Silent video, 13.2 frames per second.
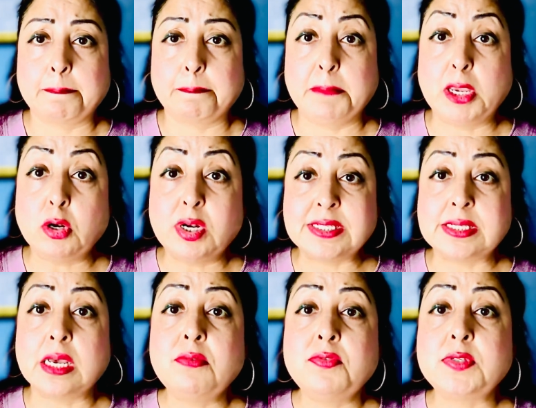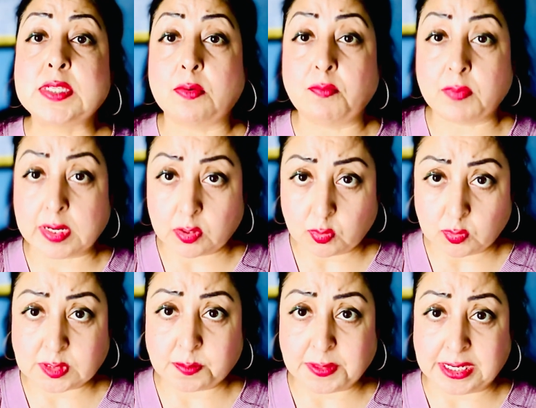You deserve someone who
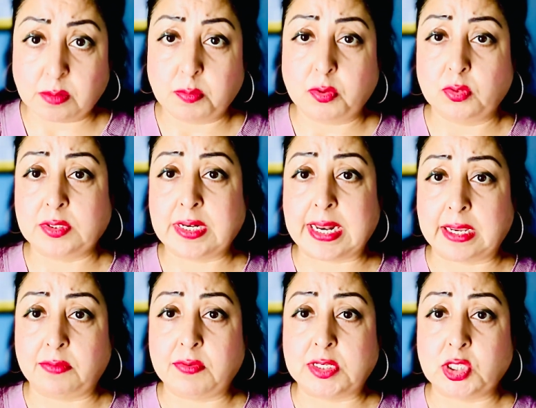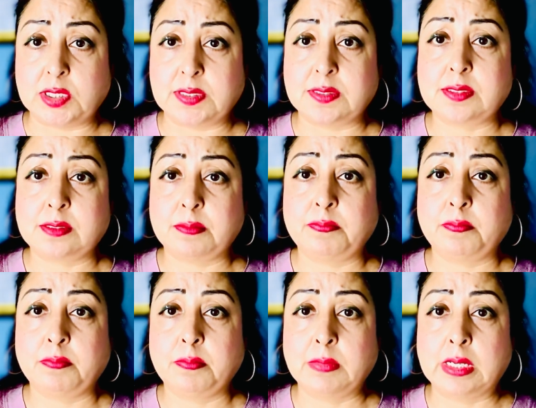speaks both languages.
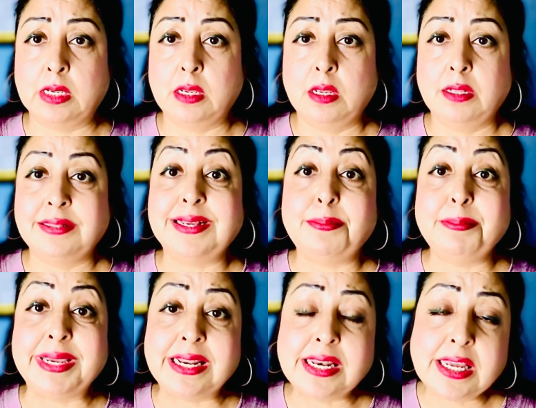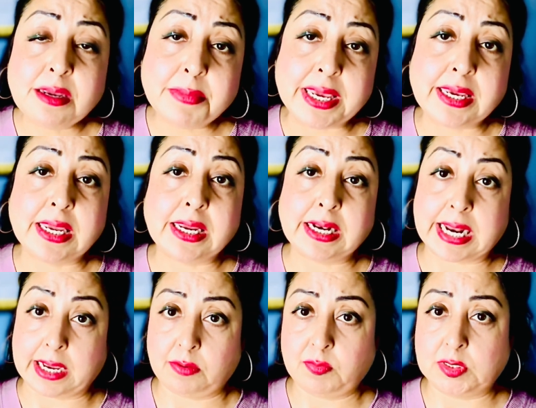The meaning-making
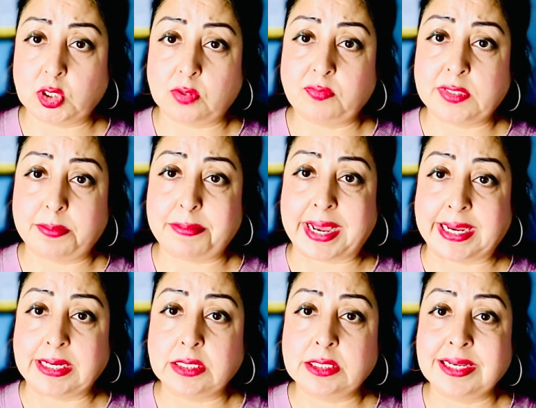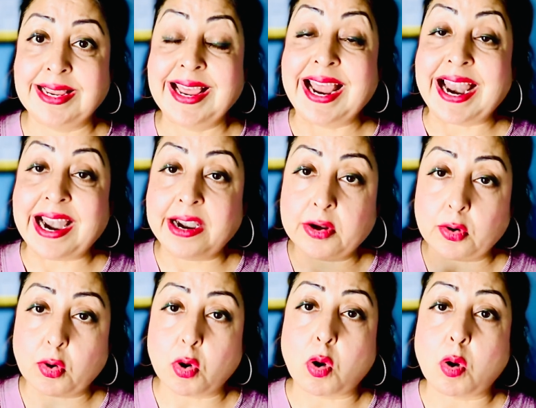language of the mind and
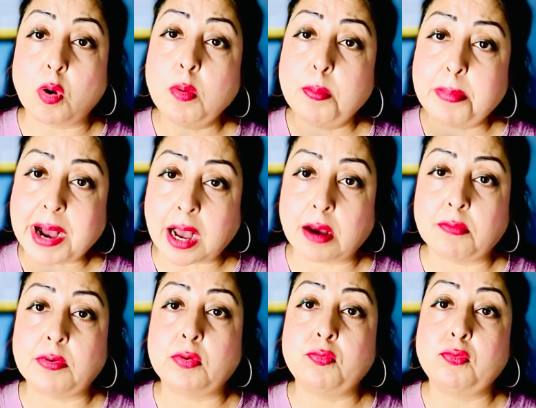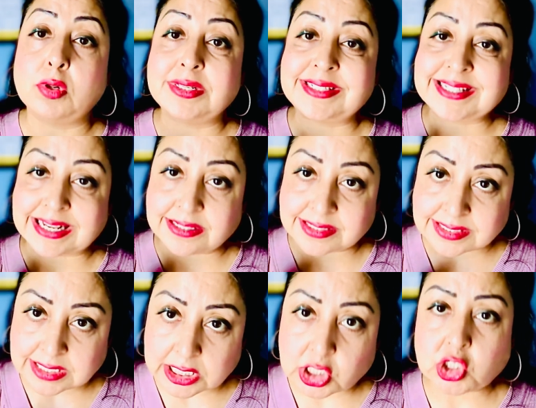raw, powerful,
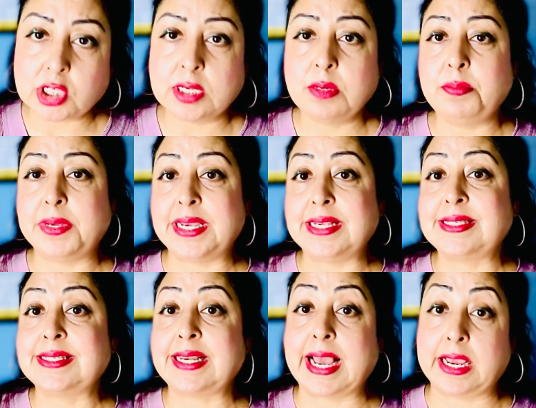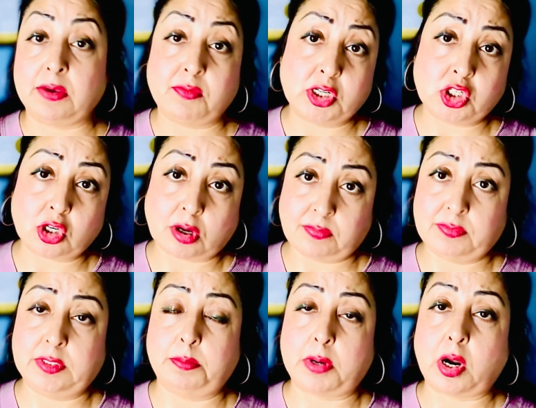sensation-based language of
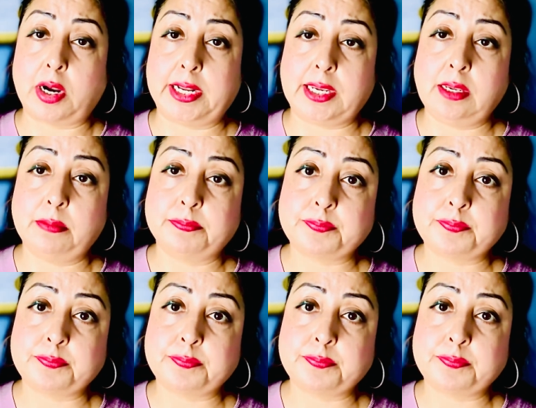the body.